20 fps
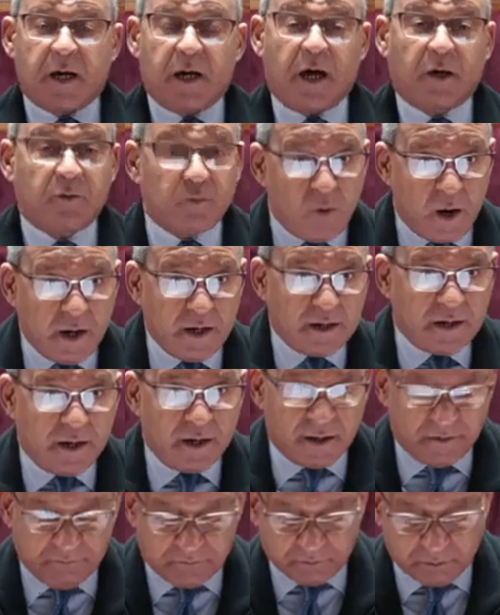At
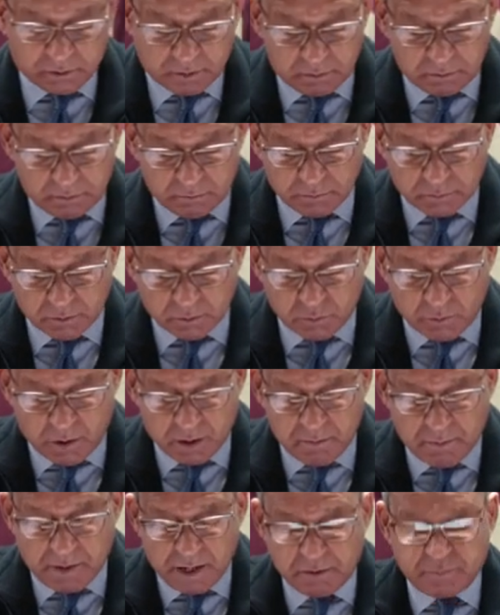one level,
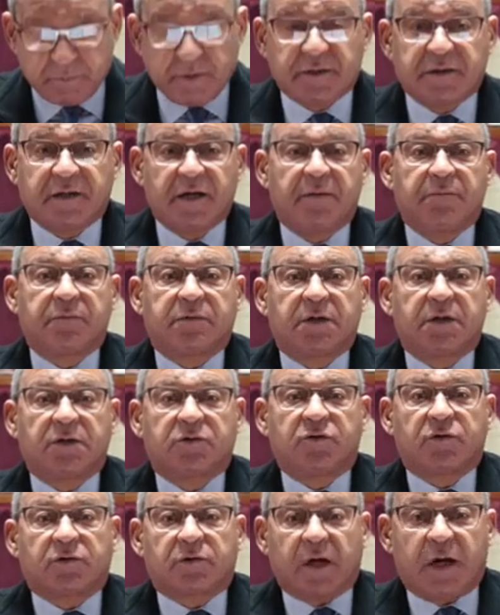one might be
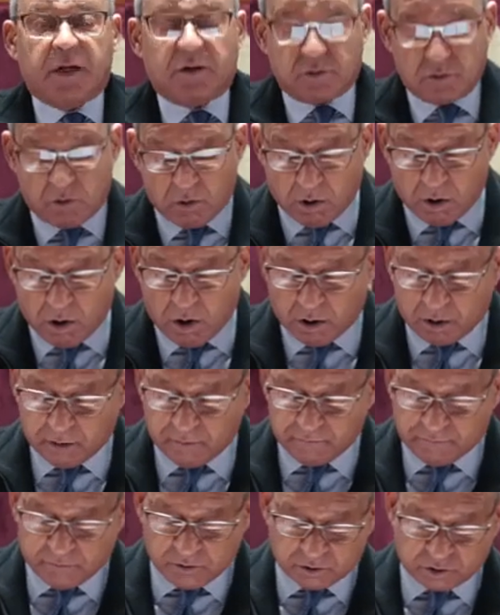tempted to write all
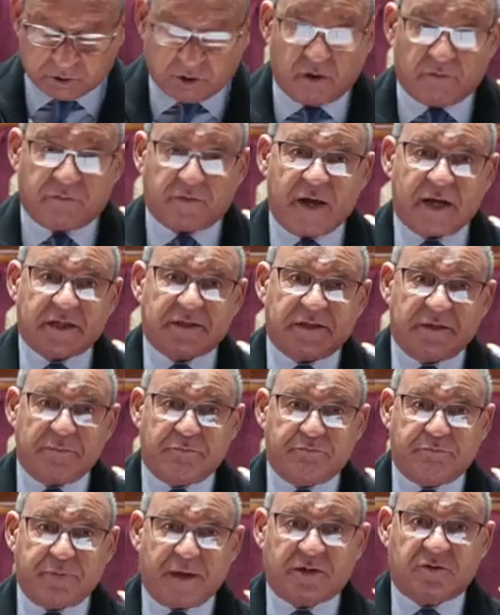of this off as the
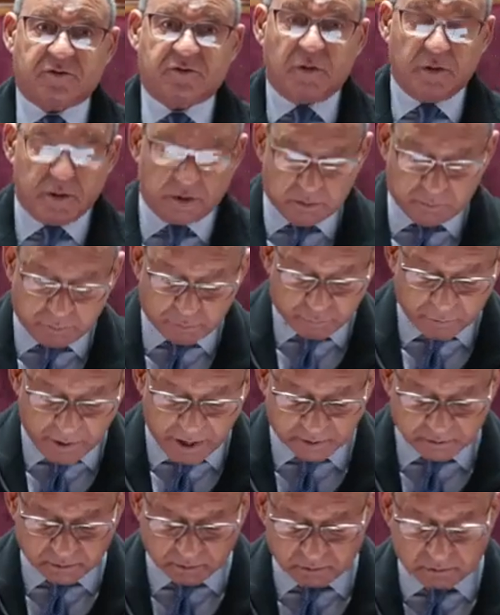petulant
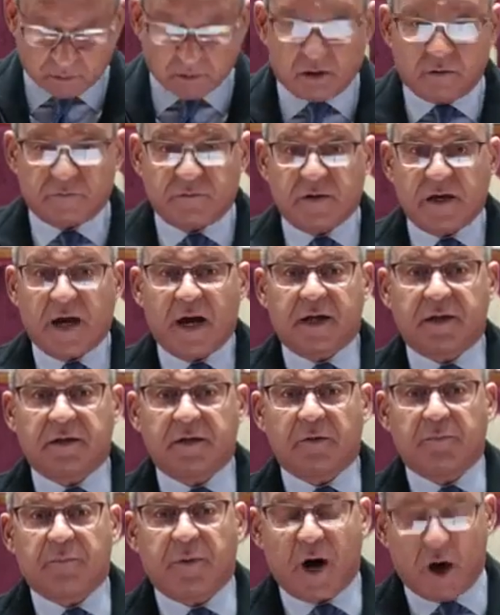prattle of the
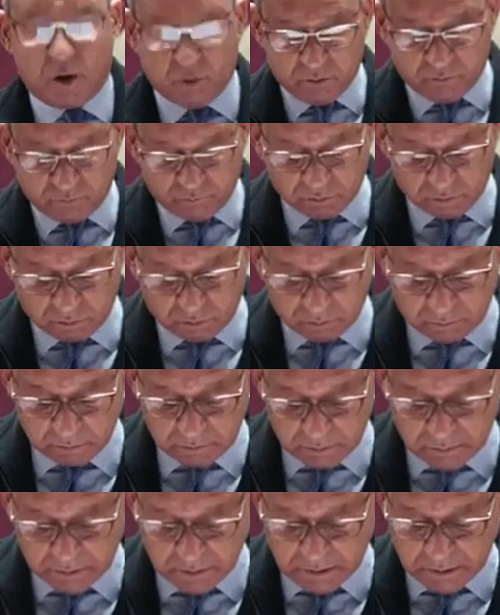idle powerful.
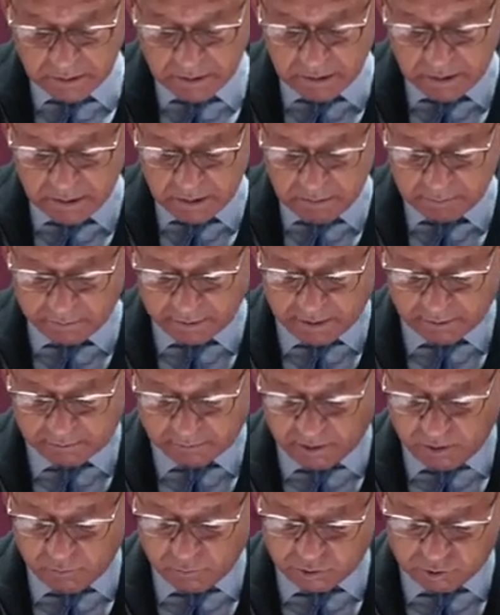But I
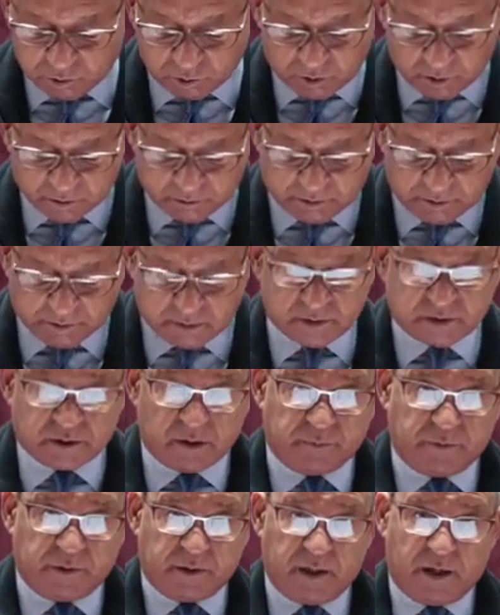think we should consider
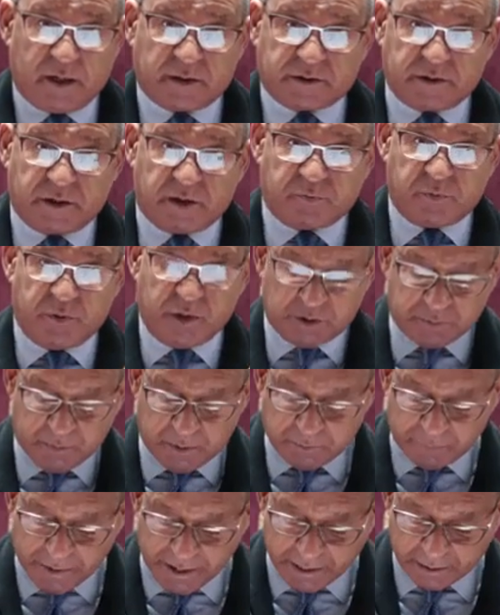something else, and it brings
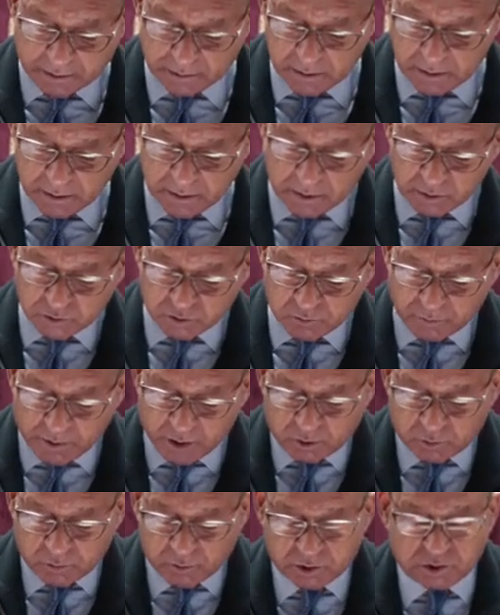me back to
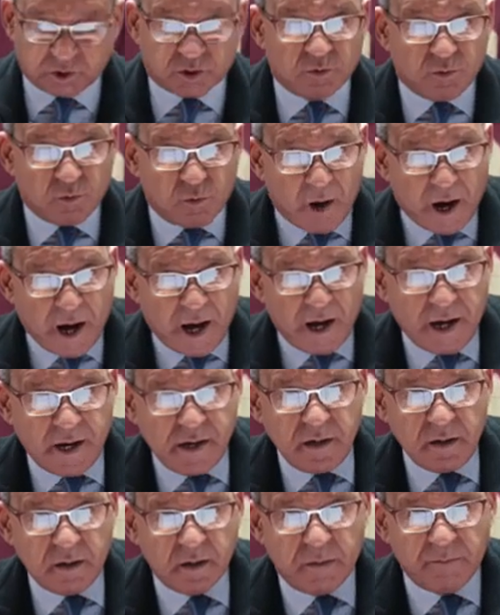my question.
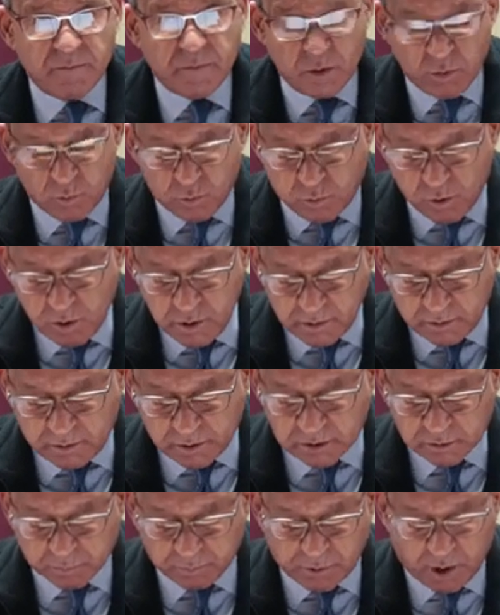Why would
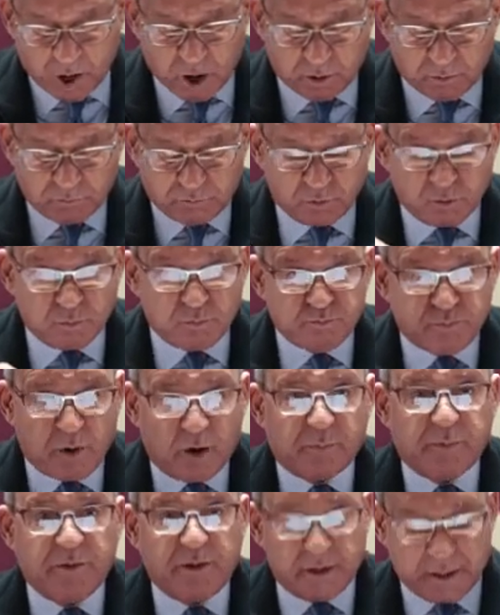this powerful,
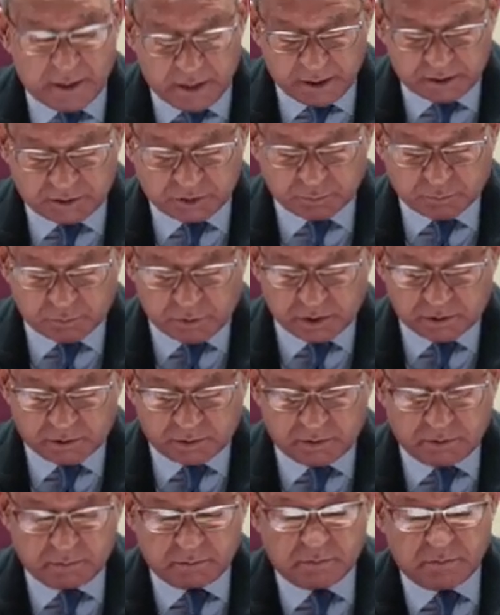popular
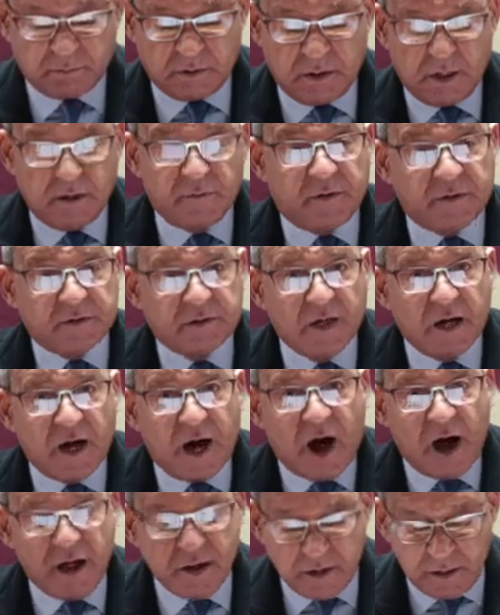ex-president, this
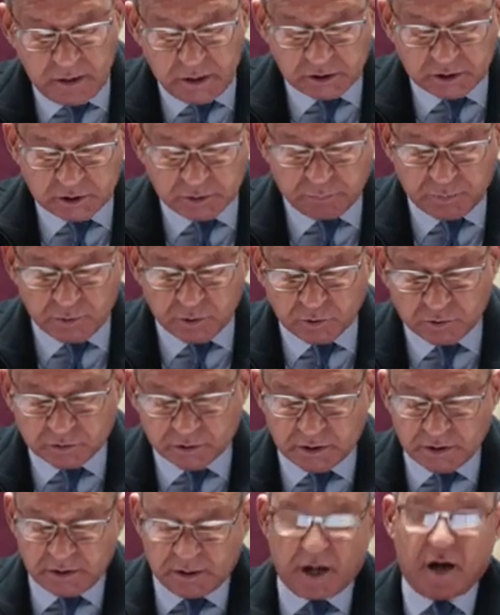
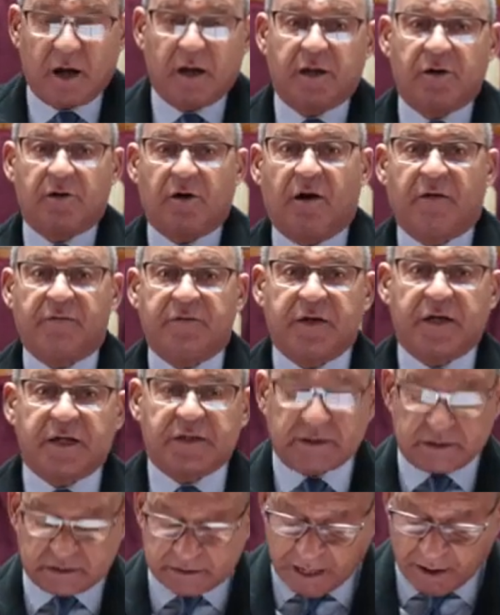undisputed darling of the
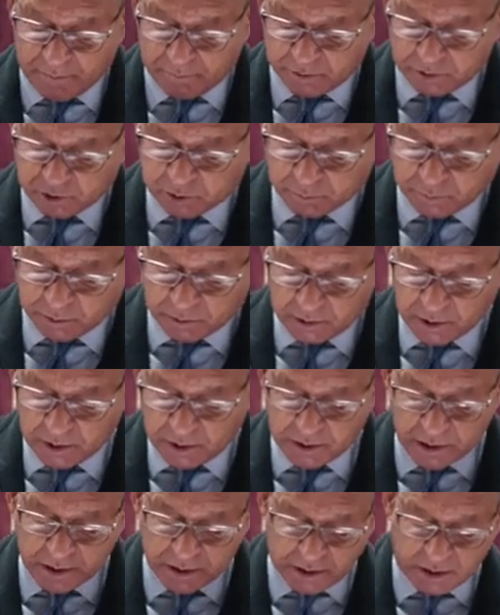establishment,
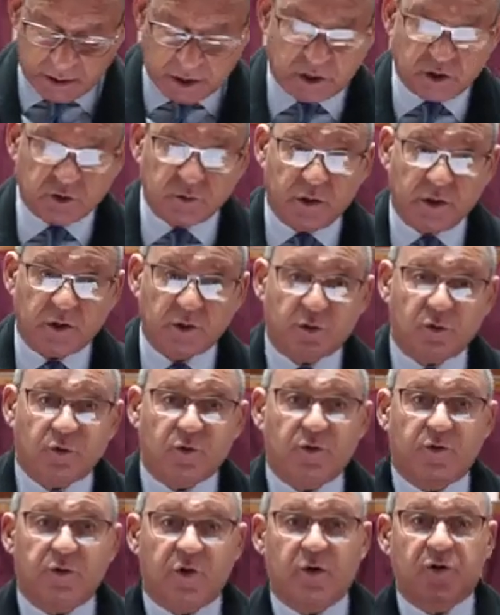need to
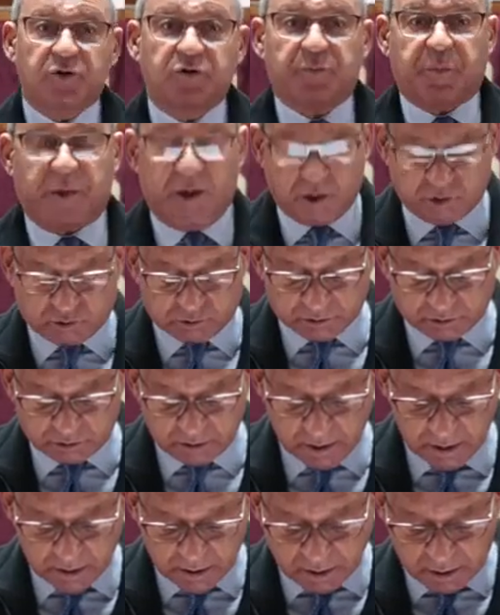include those pages
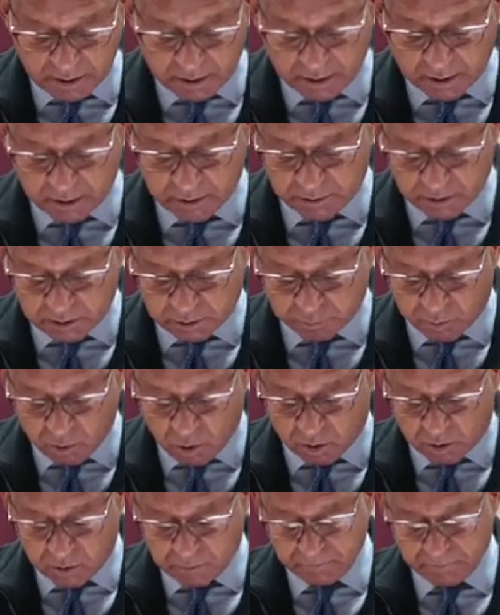in this
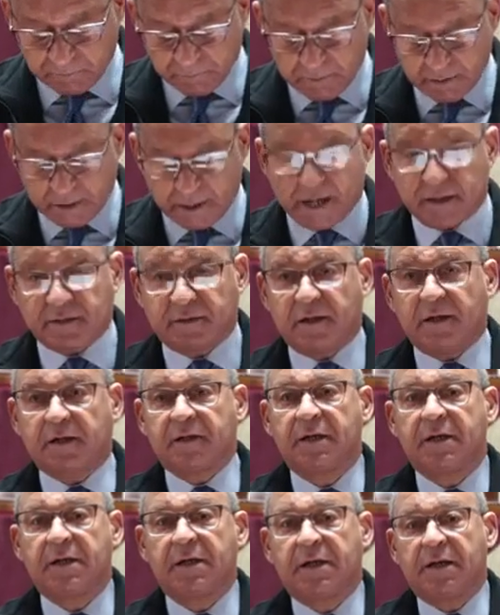book? I
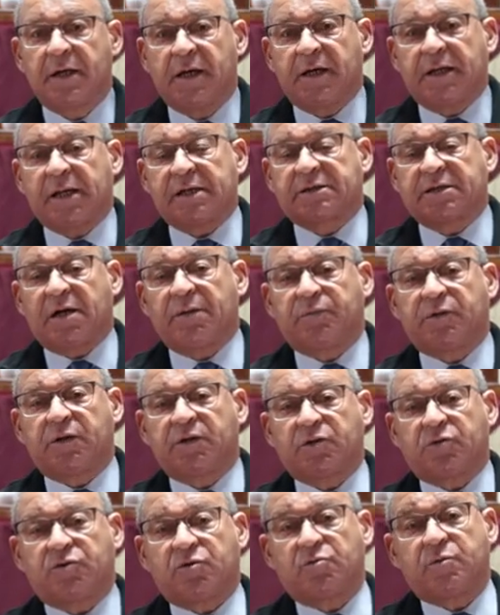think it has
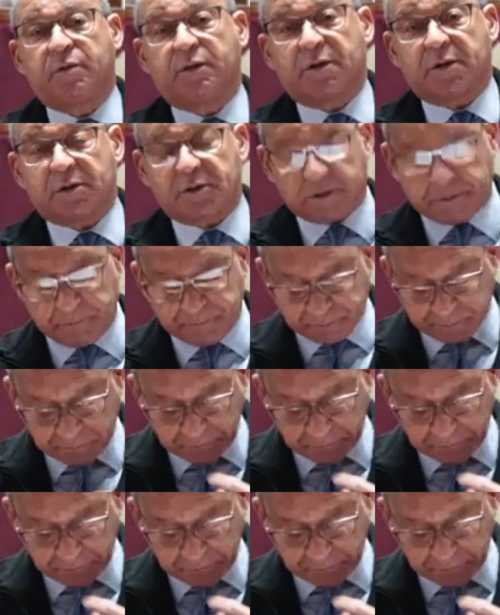something to do with this.